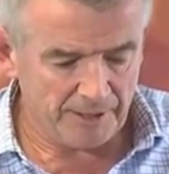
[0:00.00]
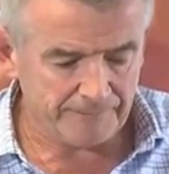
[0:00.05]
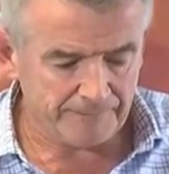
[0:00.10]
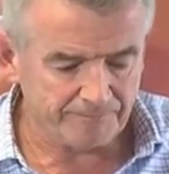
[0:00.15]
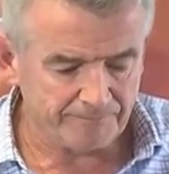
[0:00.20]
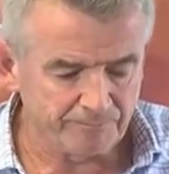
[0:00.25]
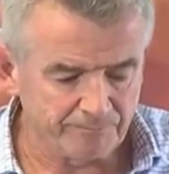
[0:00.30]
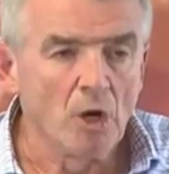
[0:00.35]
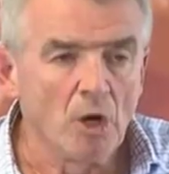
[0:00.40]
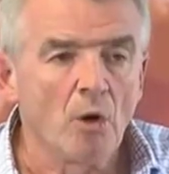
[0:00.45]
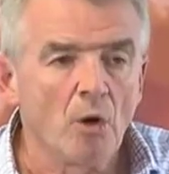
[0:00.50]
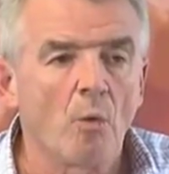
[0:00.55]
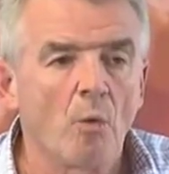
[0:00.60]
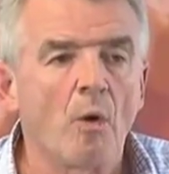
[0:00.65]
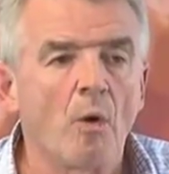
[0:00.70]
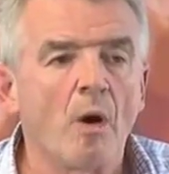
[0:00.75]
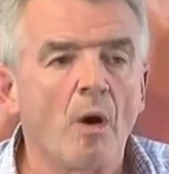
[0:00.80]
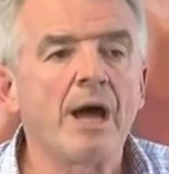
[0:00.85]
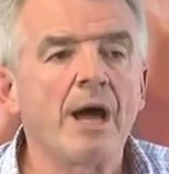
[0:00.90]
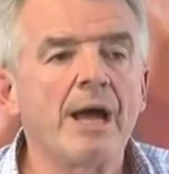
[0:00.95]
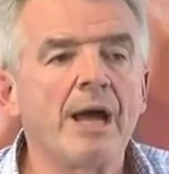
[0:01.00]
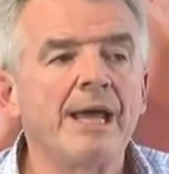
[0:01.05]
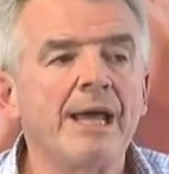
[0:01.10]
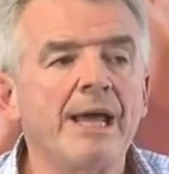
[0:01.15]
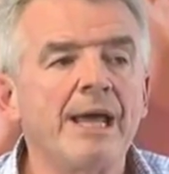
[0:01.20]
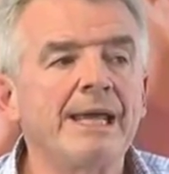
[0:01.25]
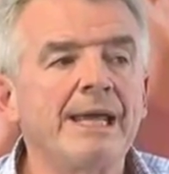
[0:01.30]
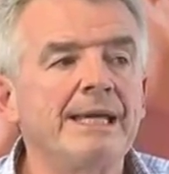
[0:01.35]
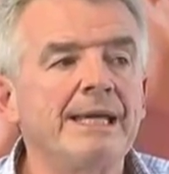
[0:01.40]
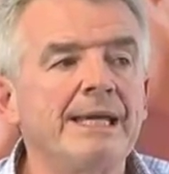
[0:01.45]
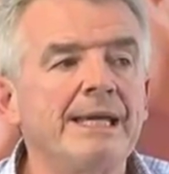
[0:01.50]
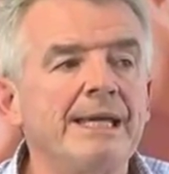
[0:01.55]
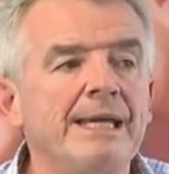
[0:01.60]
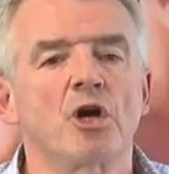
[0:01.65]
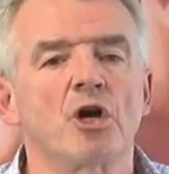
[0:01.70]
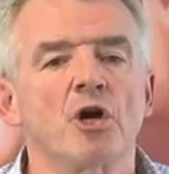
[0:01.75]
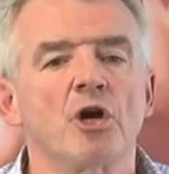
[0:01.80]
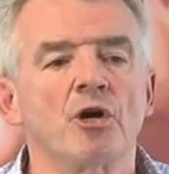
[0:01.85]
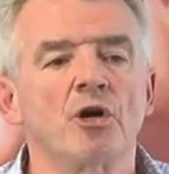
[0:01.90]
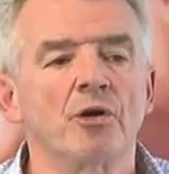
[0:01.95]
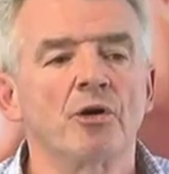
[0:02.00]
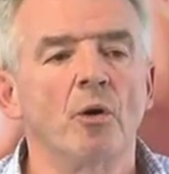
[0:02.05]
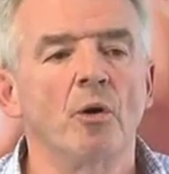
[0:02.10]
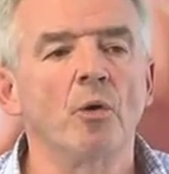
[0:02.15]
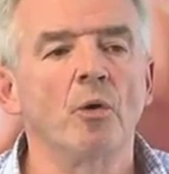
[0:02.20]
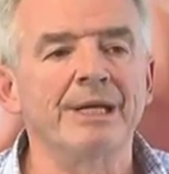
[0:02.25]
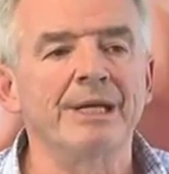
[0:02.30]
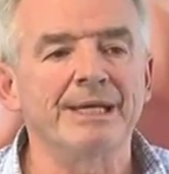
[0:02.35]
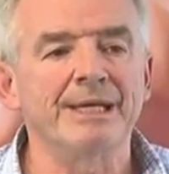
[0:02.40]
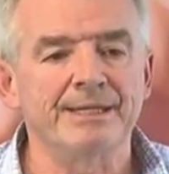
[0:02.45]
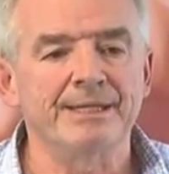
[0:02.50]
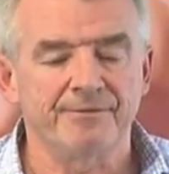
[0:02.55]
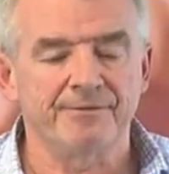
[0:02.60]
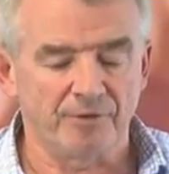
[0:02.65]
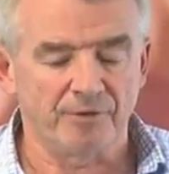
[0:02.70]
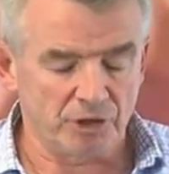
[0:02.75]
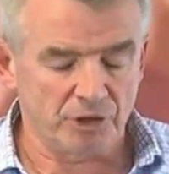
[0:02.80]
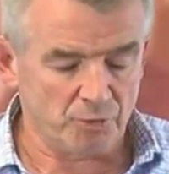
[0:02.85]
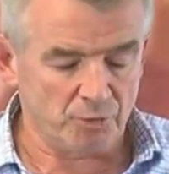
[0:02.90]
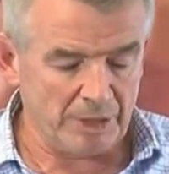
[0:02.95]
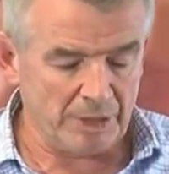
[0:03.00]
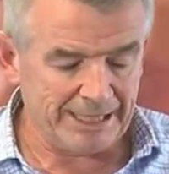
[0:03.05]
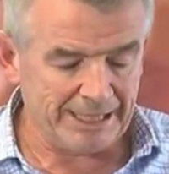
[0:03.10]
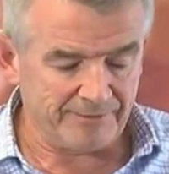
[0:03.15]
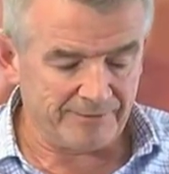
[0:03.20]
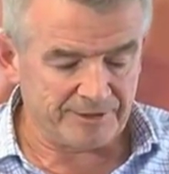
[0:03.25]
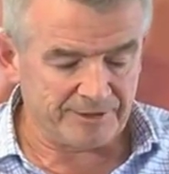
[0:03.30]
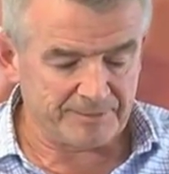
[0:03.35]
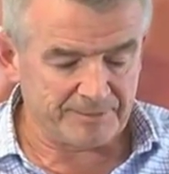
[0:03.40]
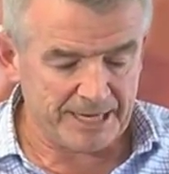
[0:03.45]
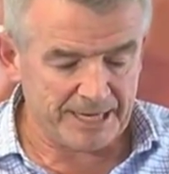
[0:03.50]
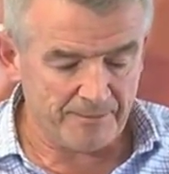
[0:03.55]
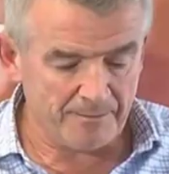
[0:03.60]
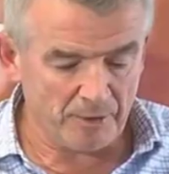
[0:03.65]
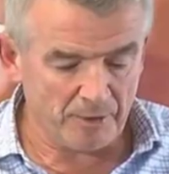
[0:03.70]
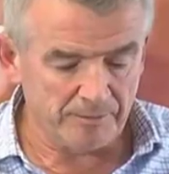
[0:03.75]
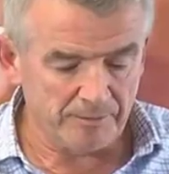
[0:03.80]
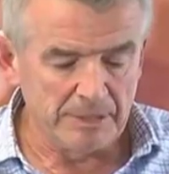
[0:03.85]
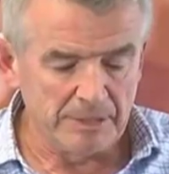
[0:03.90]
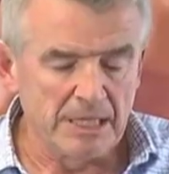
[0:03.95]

Why did that change occur only in the first week of September?